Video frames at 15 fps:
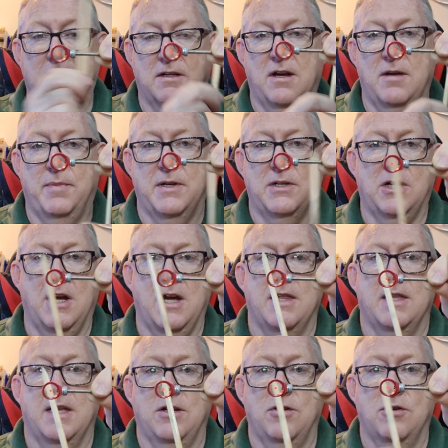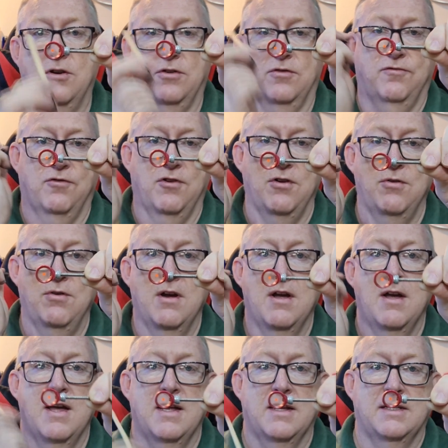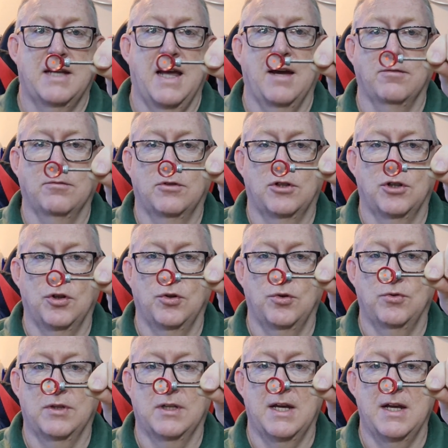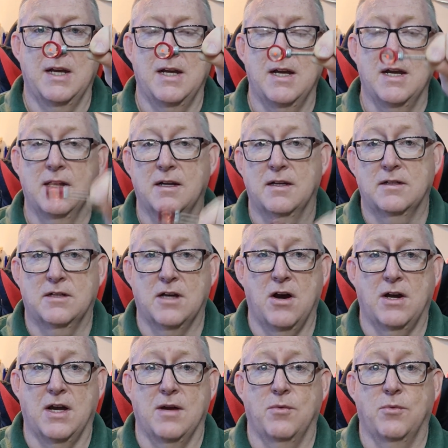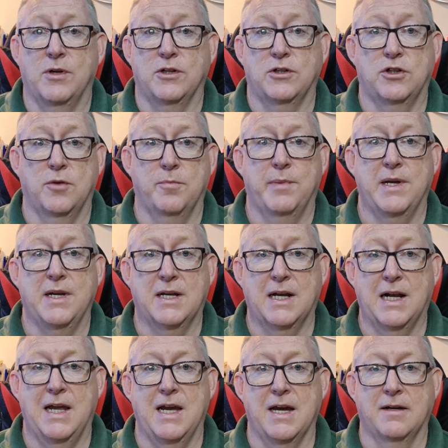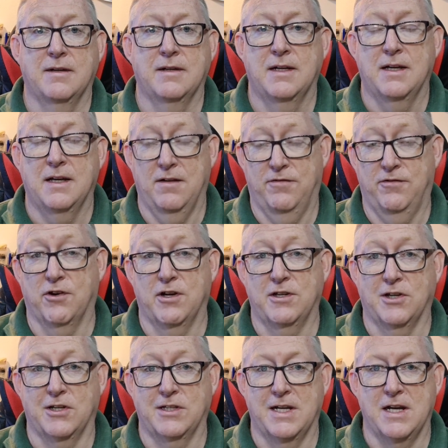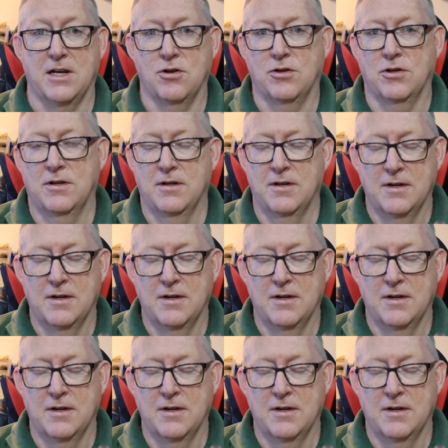sight picture, and then you look through down to the target, which should be clear if your eyesight's any good.